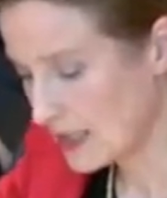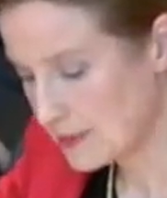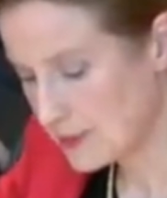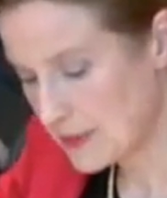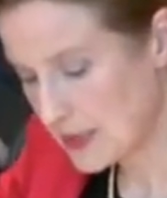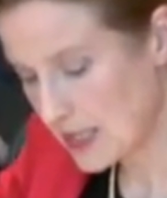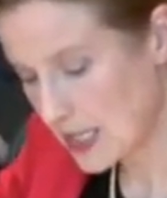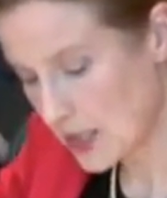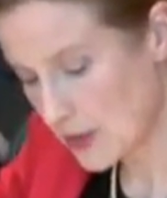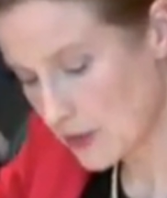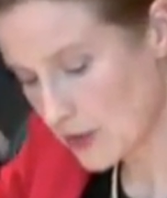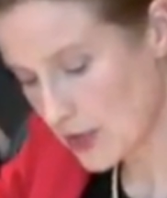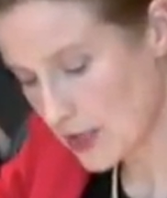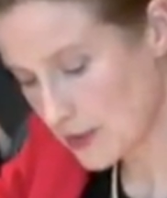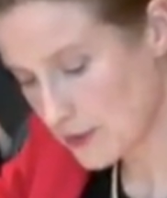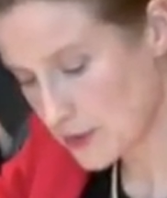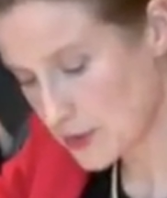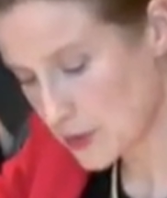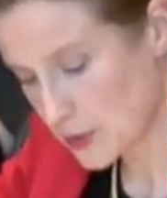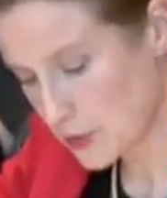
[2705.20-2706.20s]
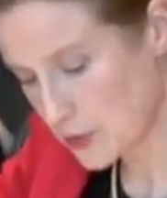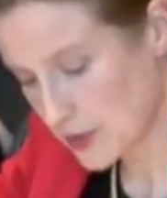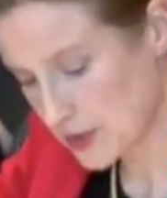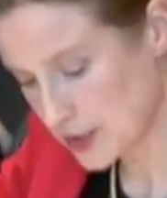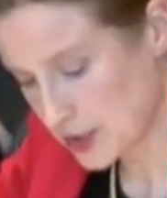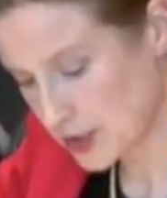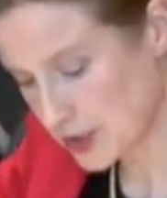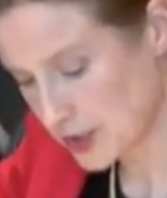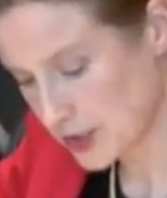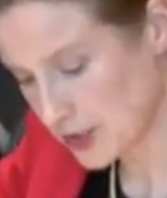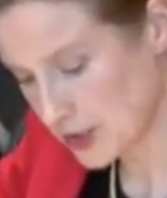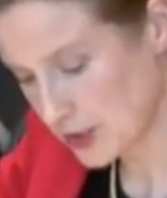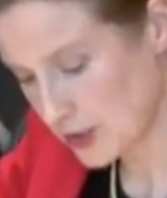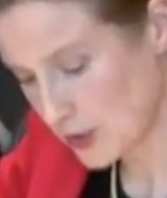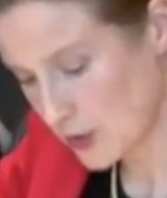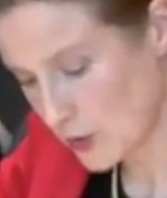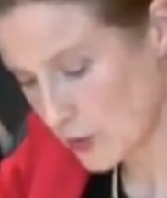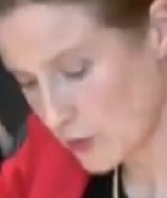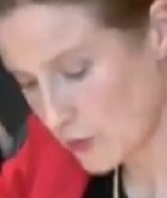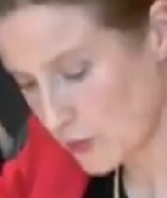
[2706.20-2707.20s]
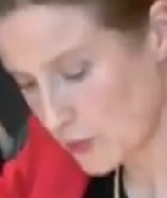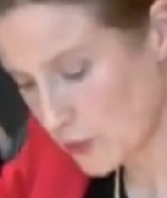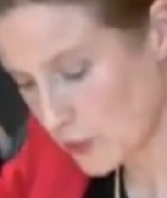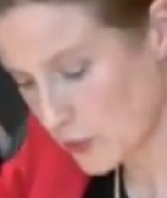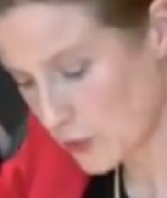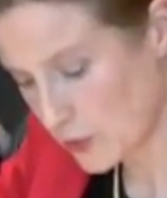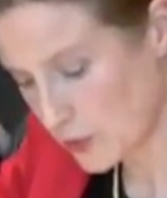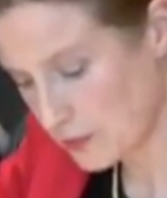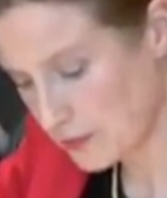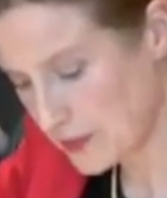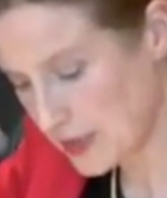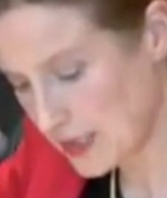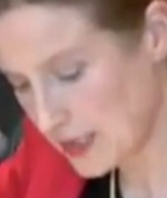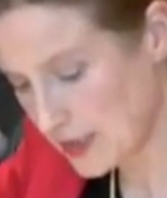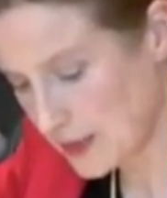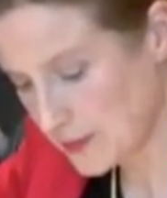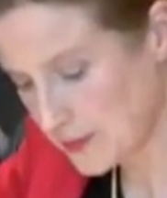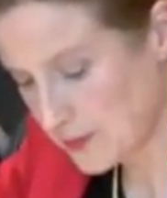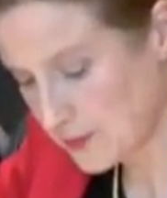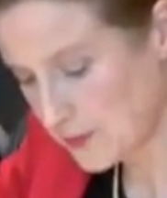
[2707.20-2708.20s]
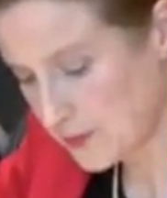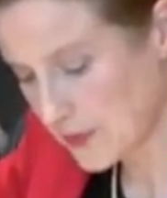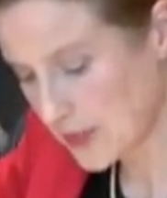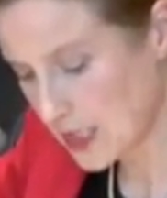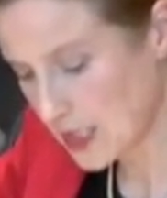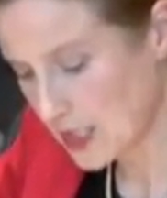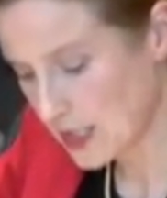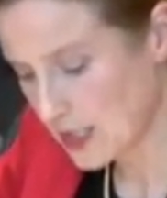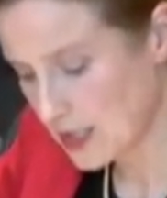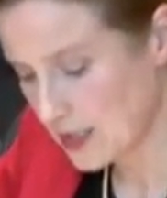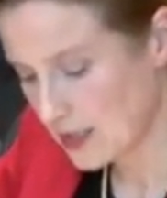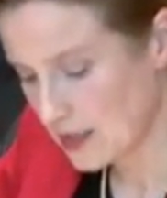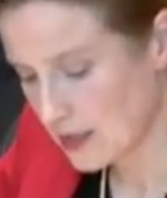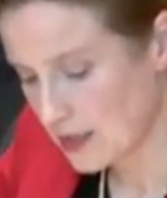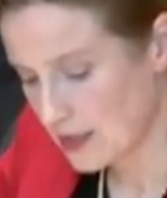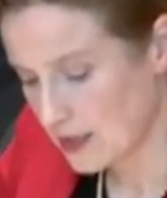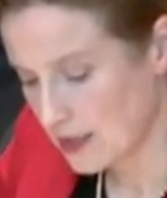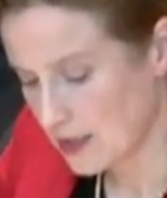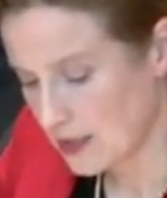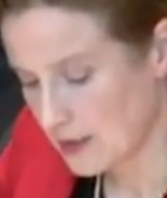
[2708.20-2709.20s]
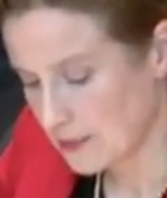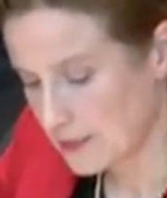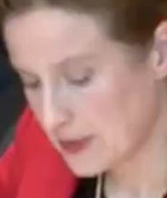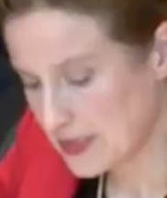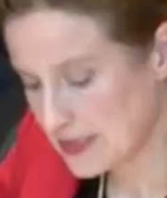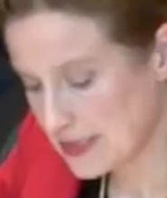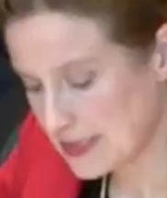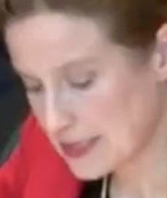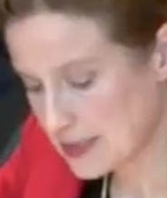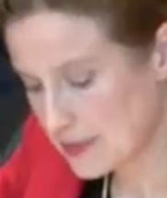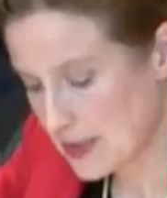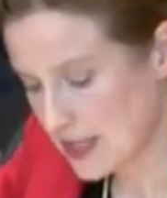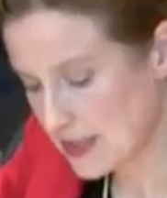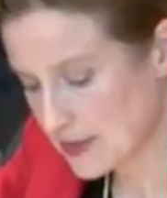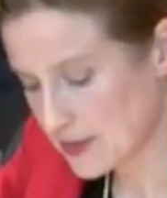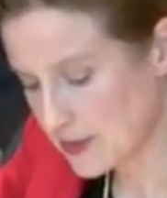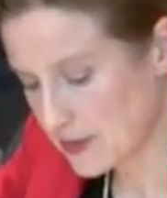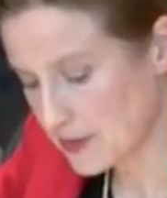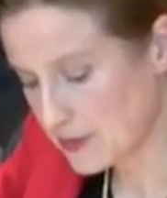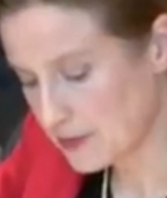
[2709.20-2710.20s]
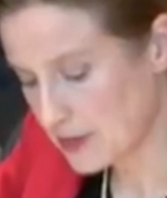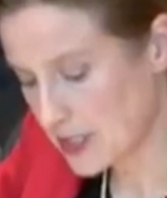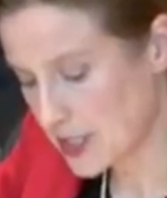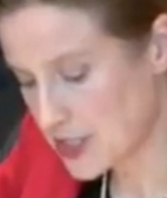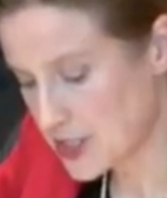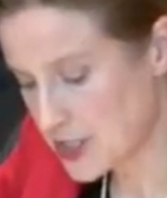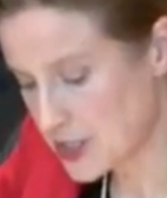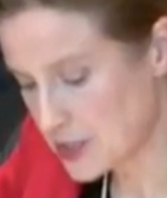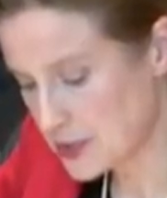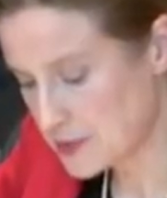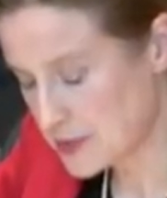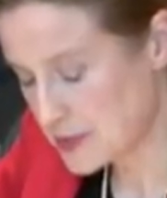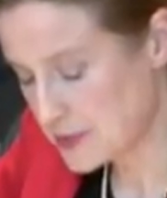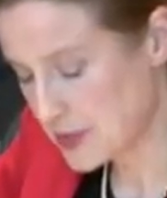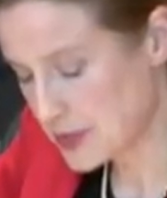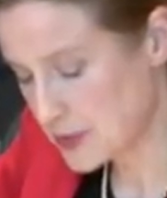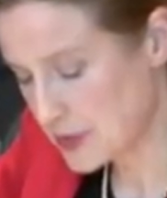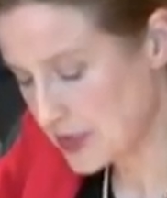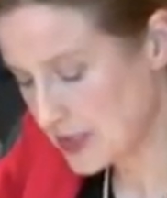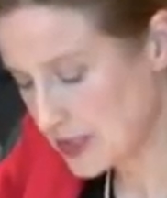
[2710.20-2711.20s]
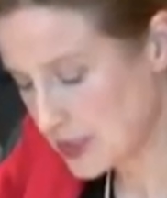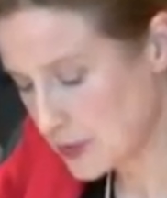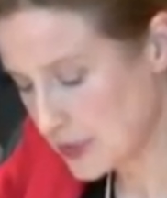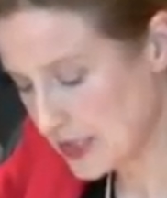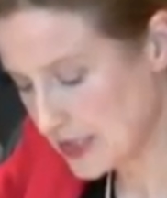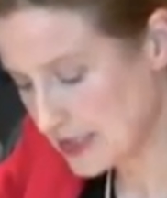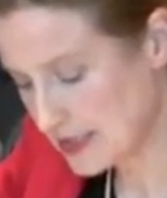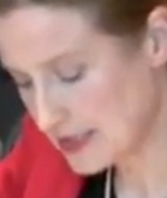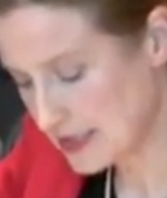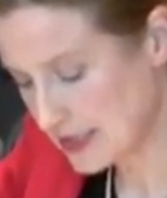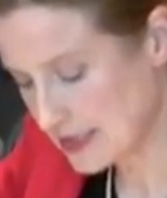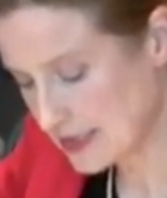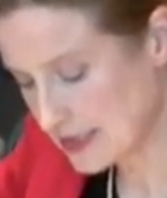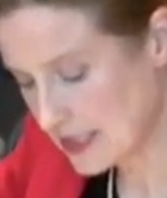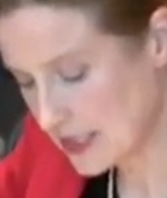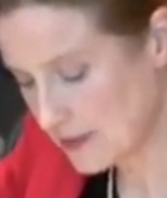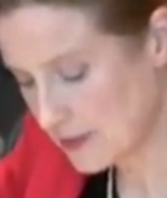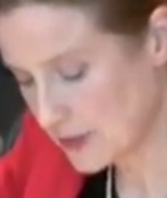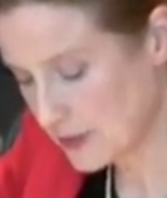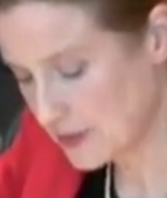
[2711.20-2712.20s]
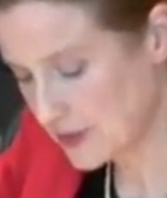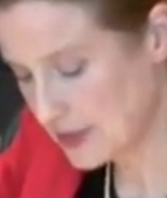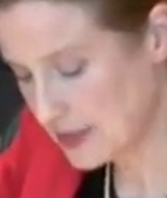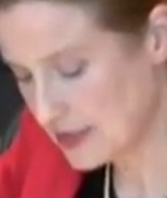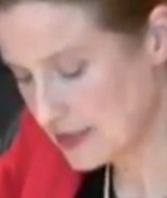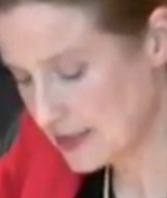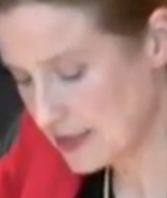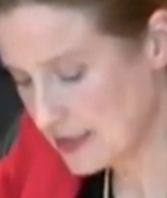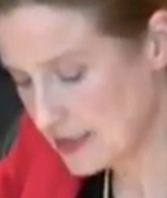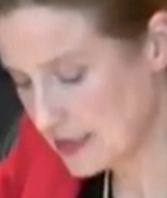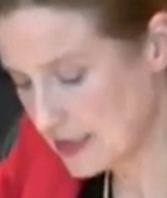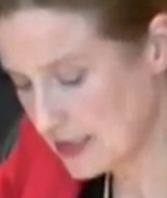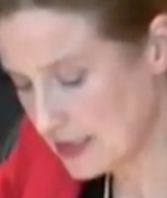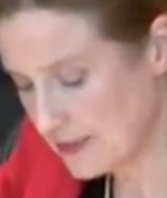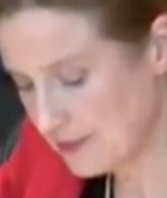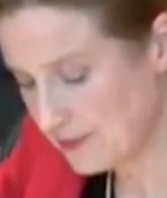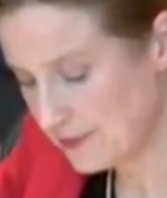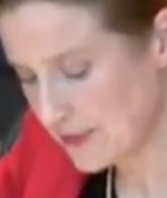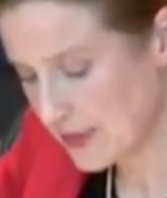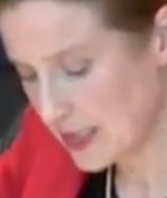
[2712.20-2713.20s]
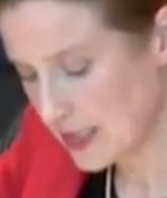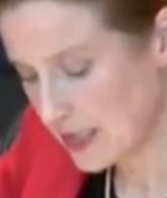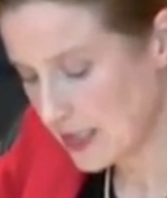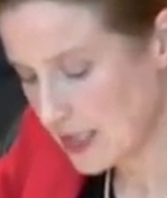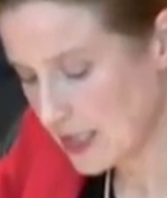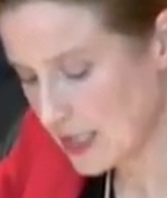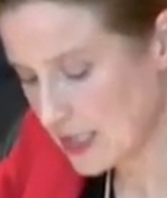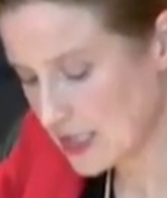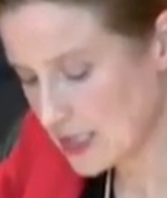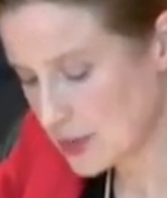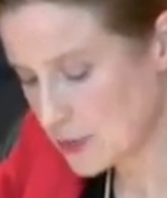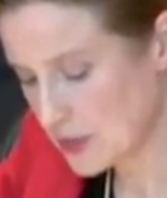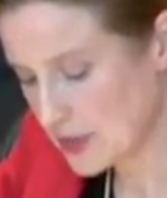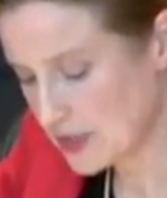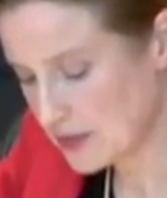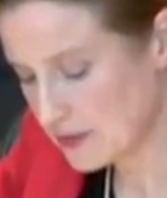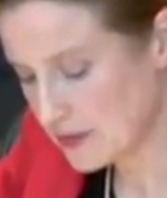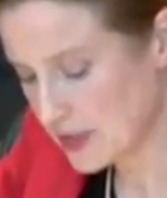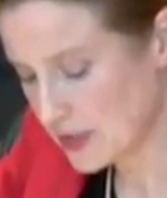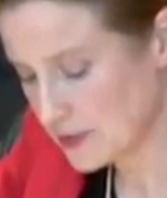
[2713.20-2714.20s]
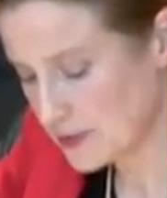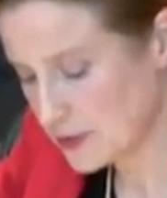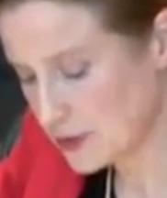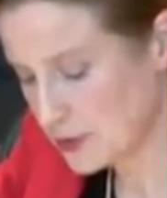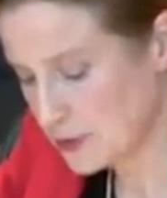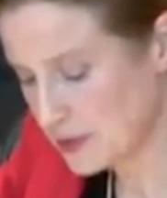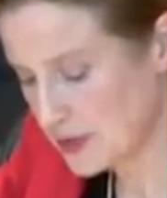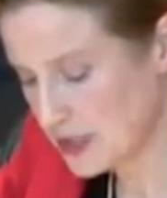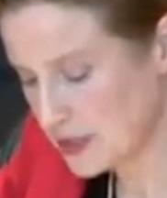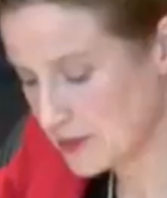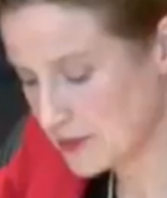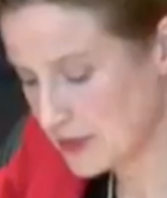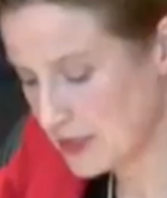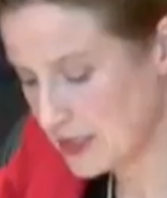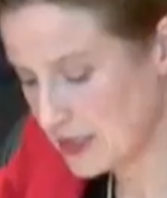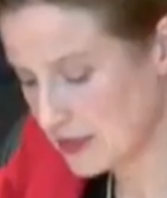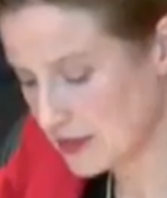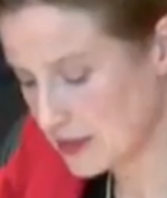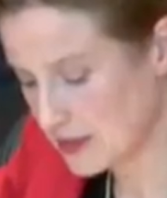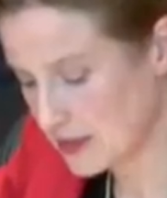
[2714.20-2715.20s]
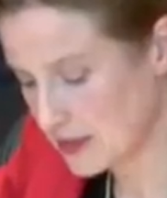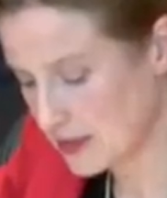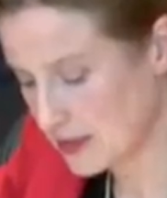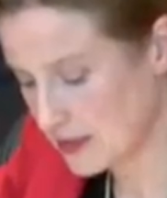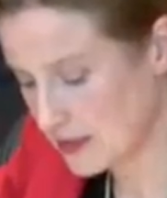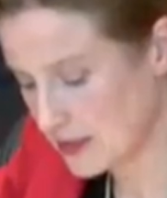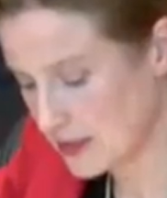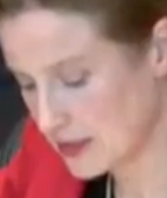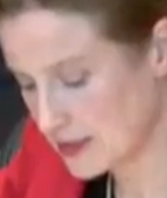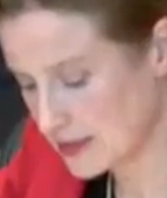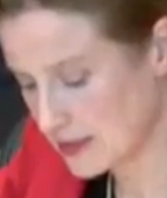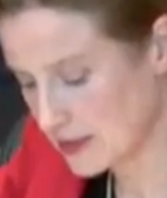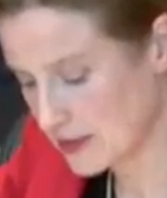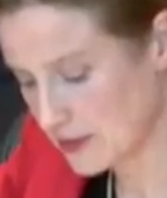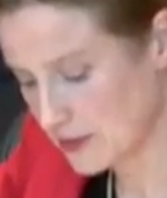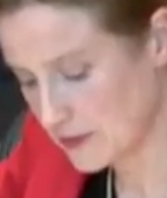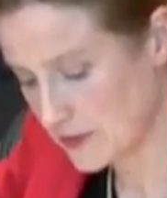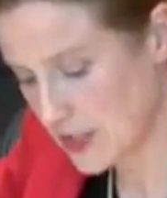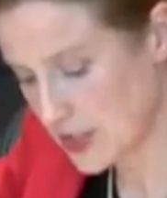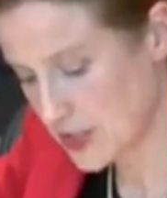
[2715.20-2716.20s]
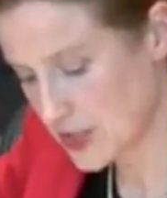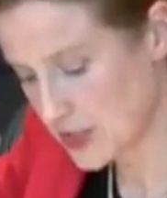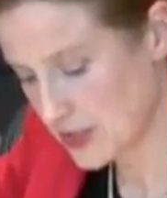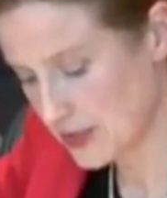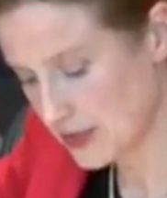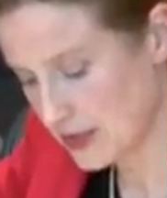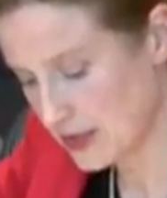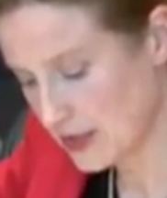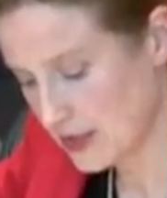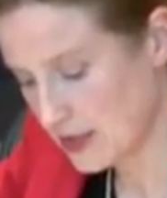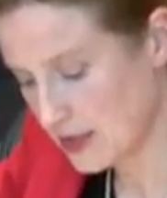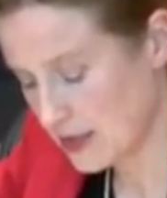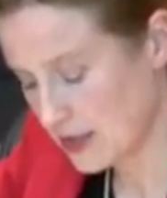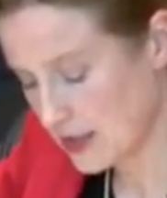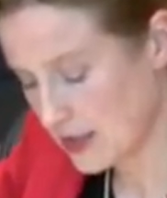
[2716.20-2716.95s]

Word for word: Let me now come to question 4b. Please expand on the relationships between 26.7 of the ECT and 25.2b of the in, uh, ICSID convention